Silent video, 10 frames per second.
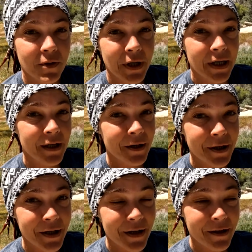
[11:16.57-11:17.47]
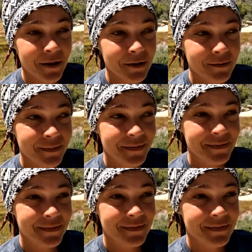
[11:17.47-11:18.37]
area
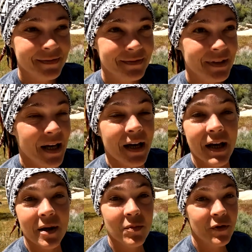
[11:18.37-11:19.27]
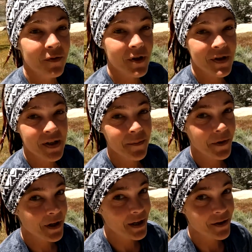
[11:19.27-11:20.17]
and move on
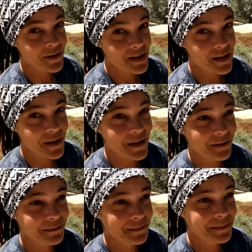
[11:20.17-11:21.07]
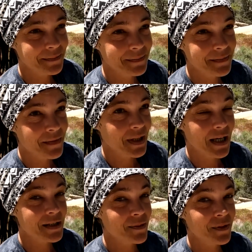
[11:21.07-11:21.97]
somewhere else.
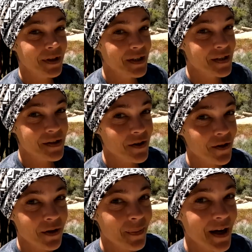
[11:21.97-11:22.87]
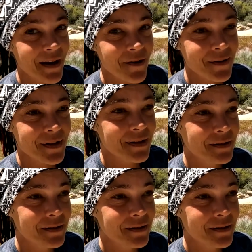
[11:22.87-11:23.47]
That's what this is all about.